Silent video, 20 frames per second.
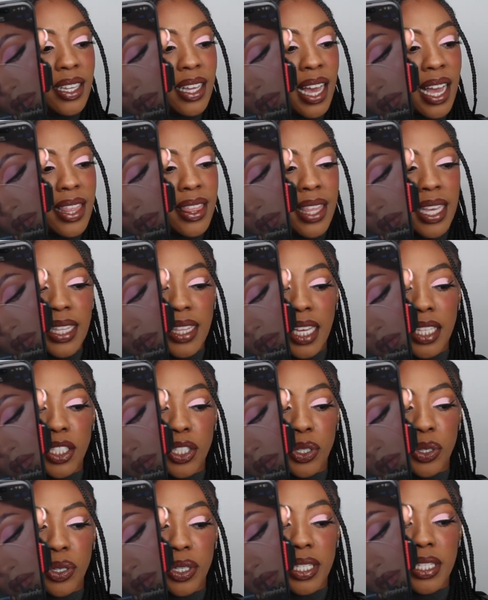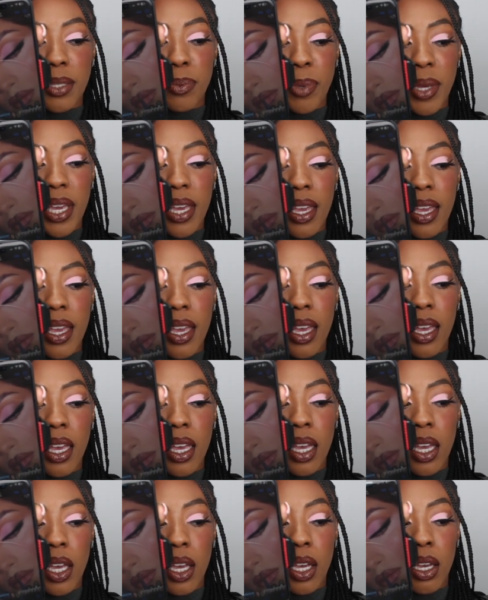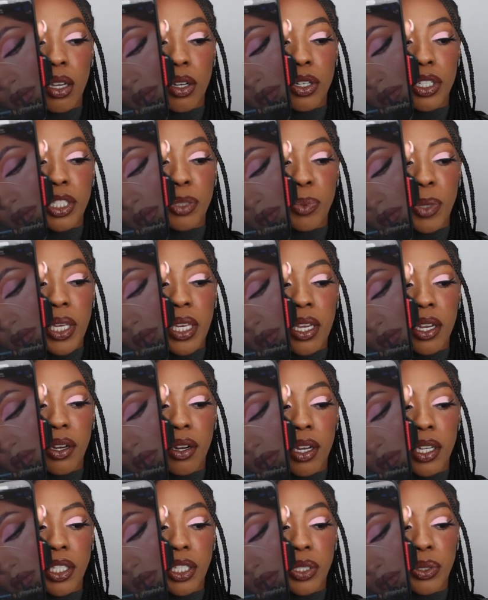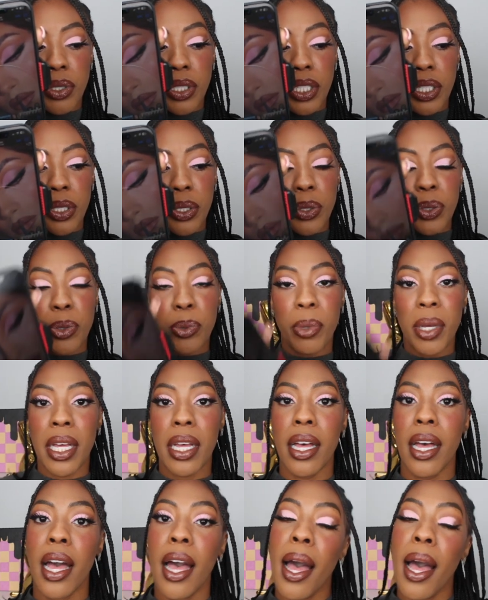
I think that's crispy here on YouTube.